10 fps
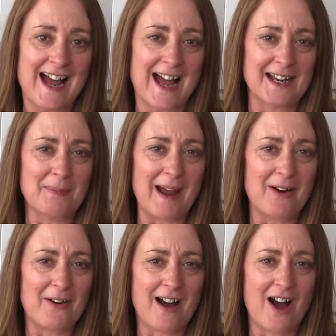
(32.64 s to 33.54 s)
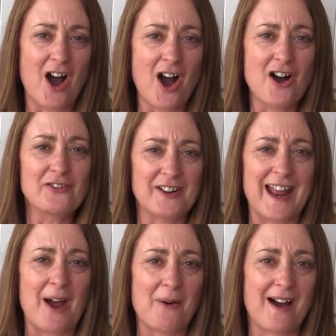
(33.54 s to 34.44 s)
And about half an
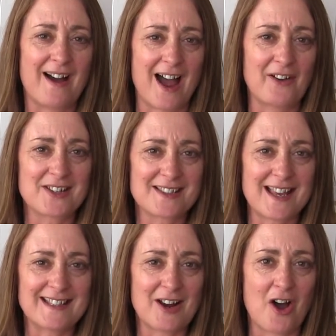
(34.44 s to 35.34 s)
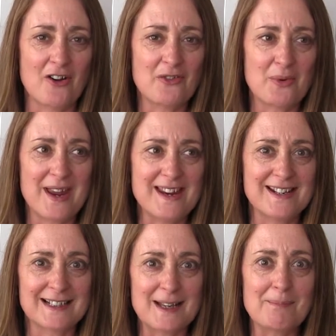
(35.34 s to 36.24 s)
hour after setting off, we
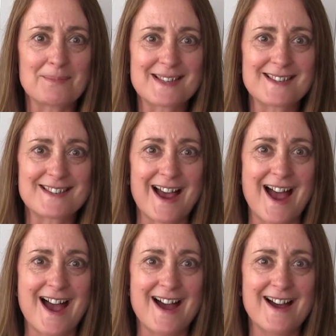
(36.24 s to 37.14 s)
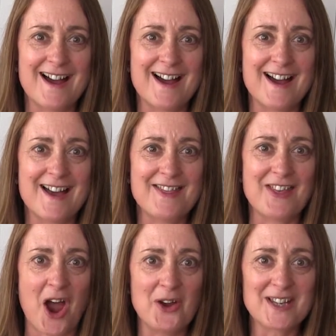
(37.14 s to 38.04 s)
glimpsed
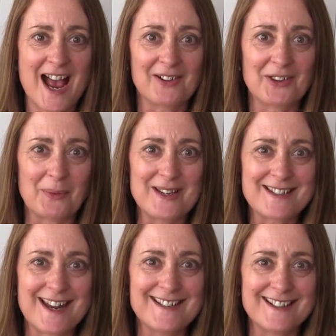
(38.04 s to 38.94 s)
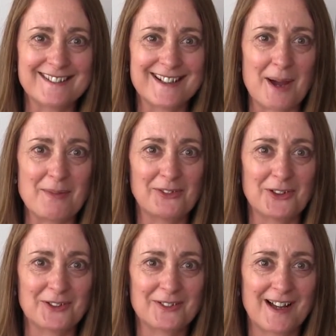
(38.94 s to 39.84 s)
the hotel that we'd stayed in the night
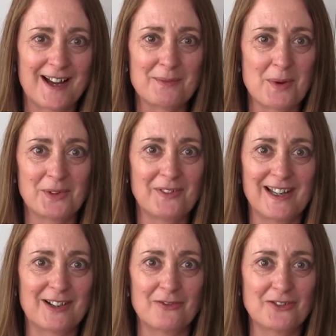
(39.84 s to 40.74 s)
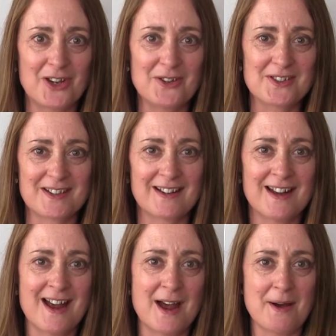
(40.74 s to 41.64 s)
before, and we were really confused, and
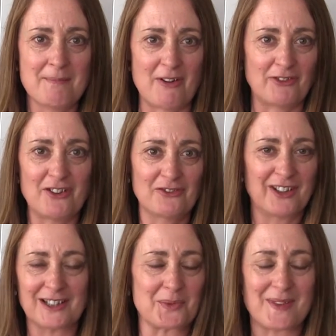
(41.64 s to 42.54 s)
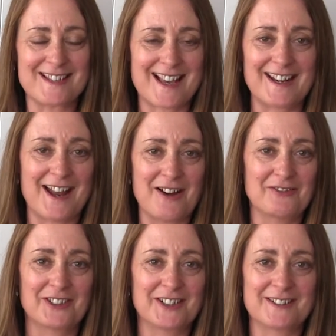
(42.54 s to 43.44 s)
my friend fiddled with the sat
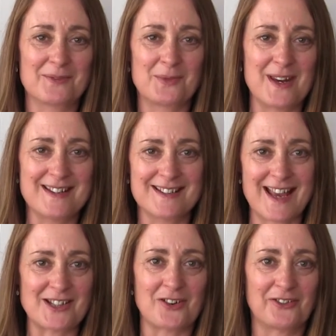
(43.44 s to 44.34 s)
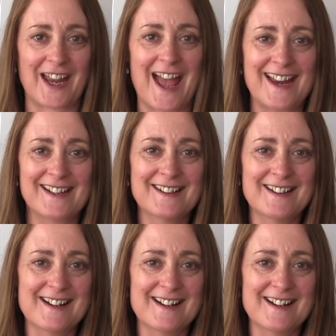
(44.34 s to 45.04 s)
nav, and we set off again.